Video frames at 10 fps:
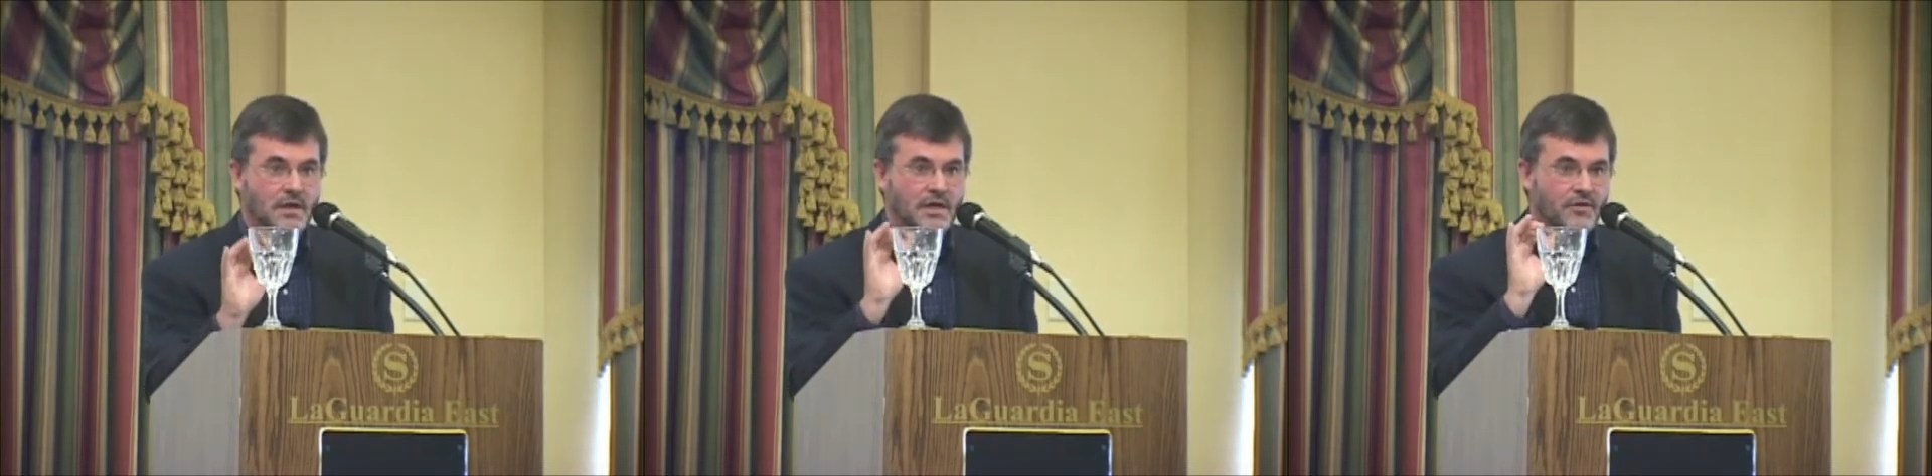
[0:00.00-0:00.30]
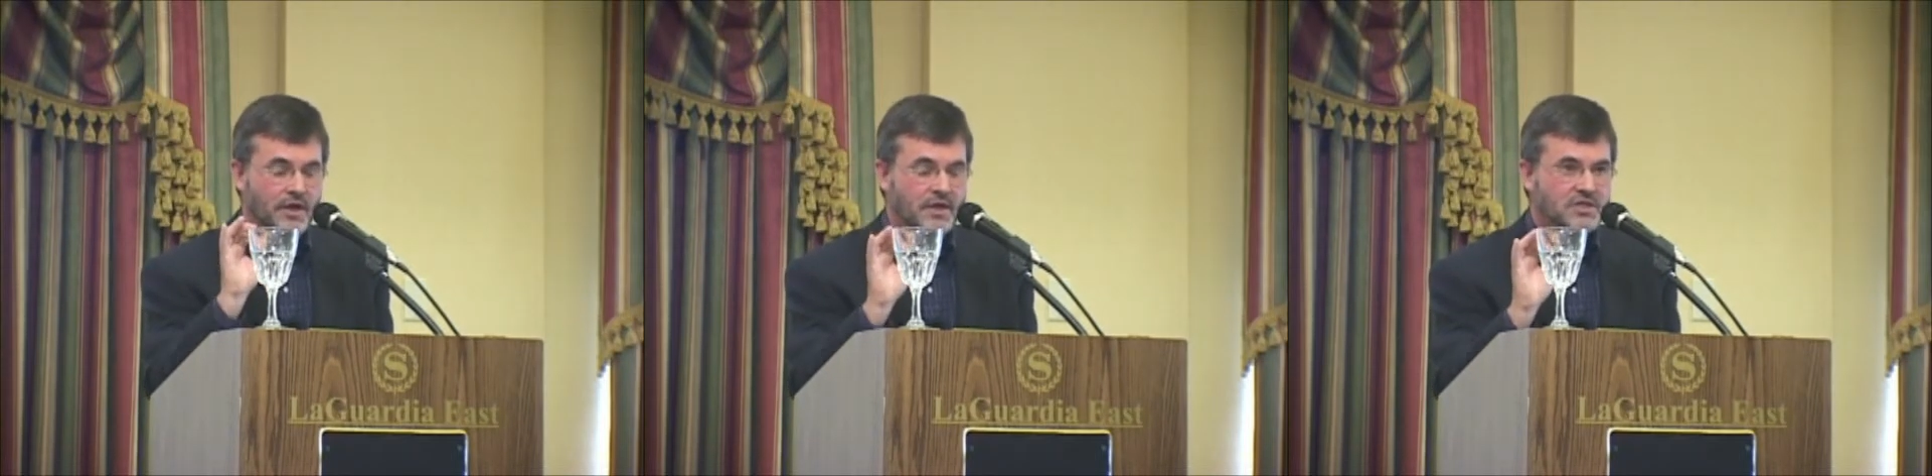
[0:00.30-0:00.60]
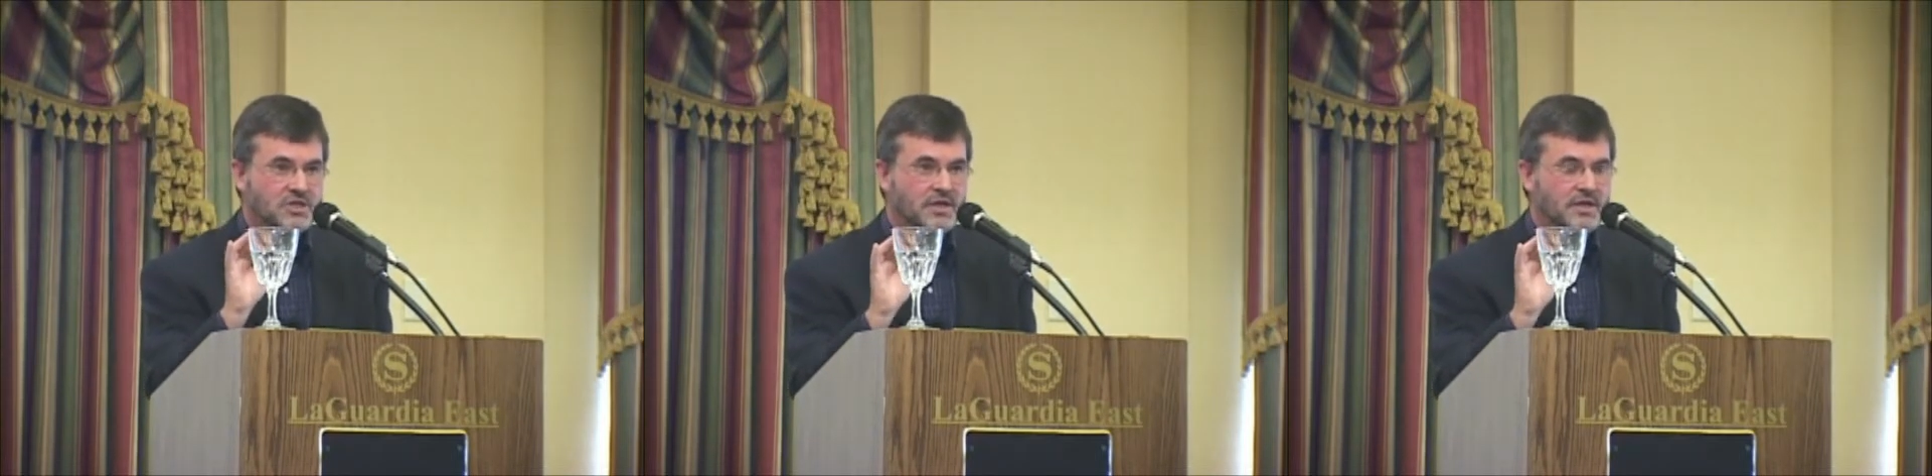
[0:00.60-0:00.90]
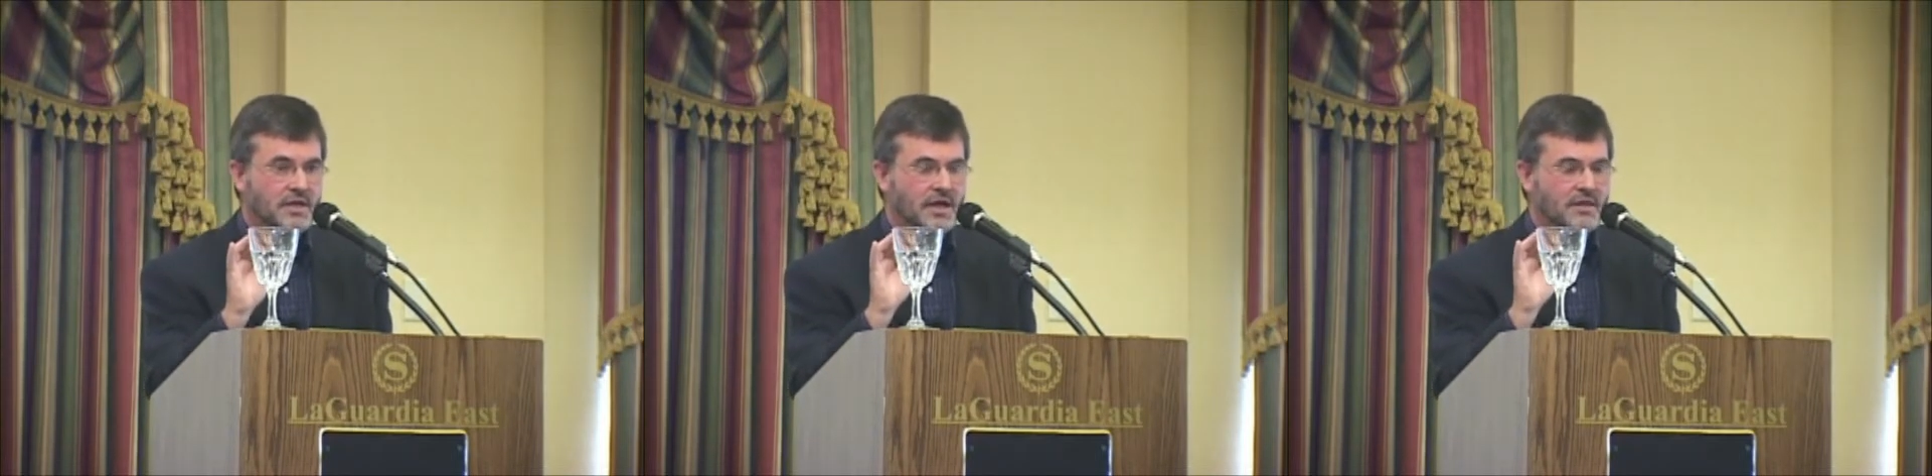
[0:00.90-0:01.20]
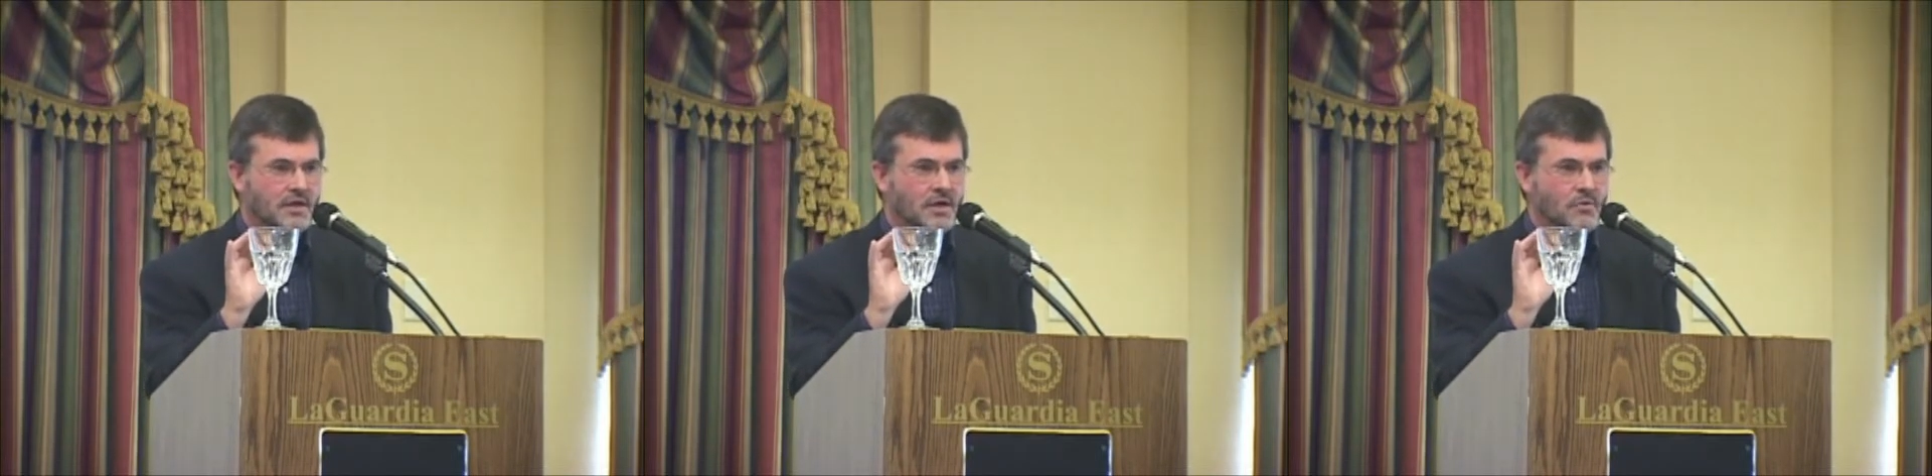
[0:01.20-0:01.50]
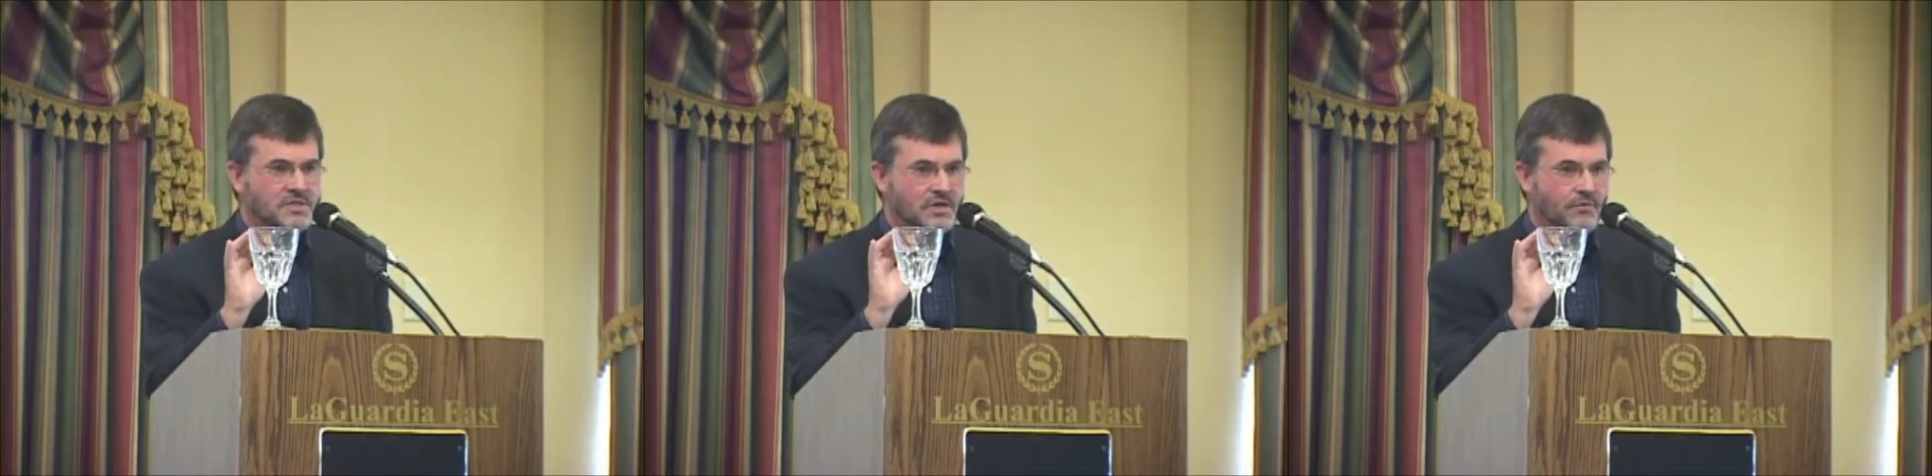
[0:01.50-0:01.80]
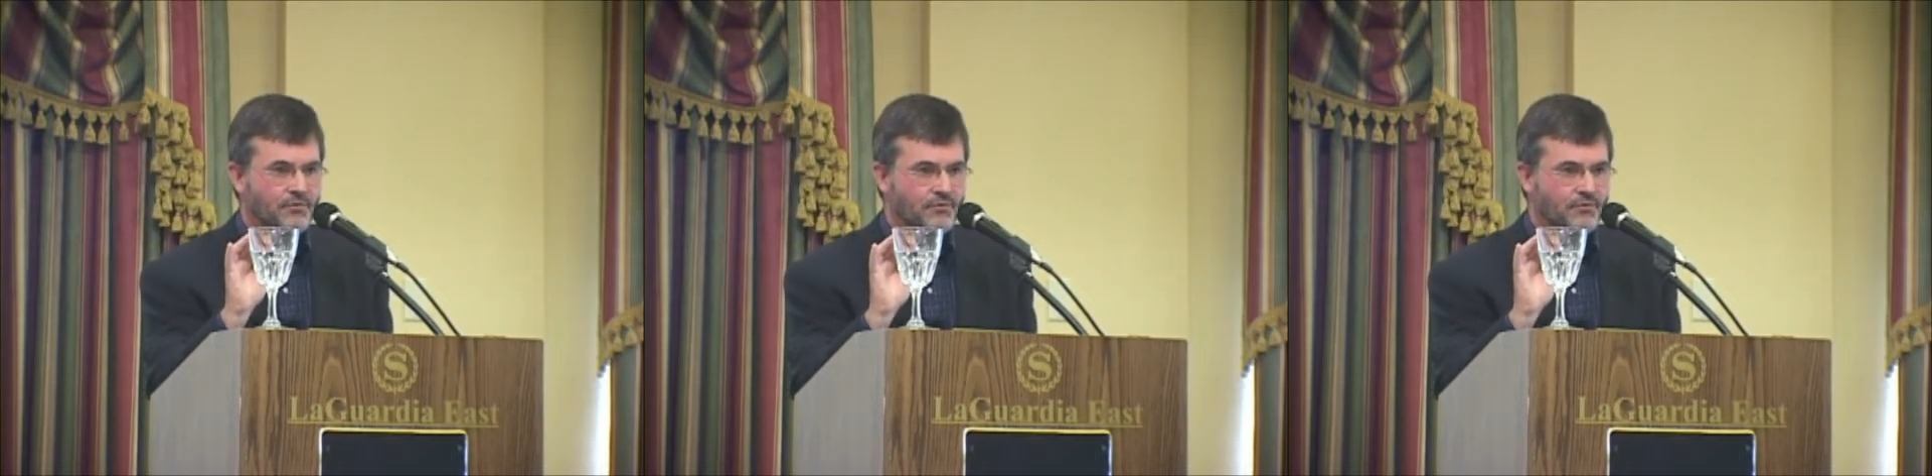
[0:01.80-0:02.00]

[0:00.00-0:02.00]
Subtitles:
Now, they initially did, I think it was a